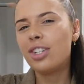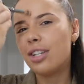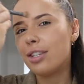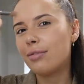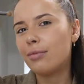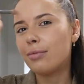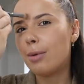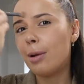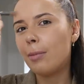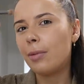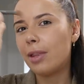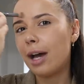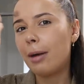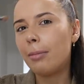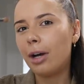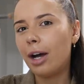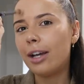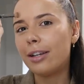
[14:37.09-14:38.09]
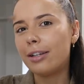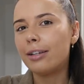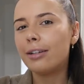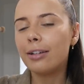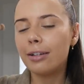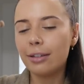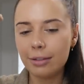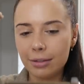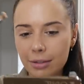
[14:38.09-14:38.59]
She doesn't remember that, but I
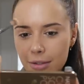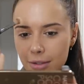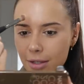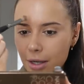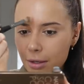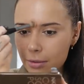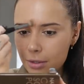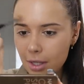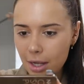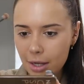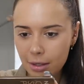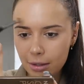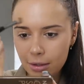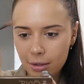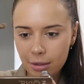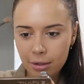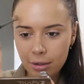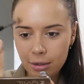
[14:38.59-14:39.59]
do, because I was like